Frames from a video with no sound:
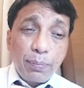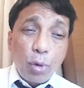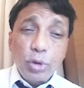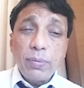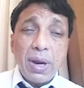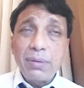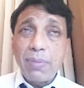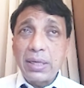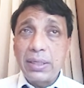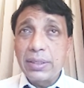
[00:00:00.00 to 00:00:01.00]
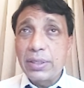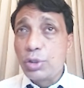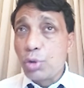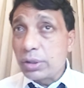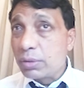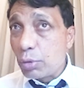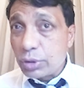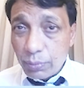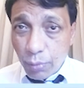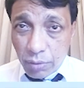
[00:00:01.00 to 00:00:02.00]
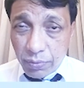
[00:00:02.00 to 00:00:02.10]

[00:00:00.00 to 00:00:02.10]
Post-op antibiotics is not the most important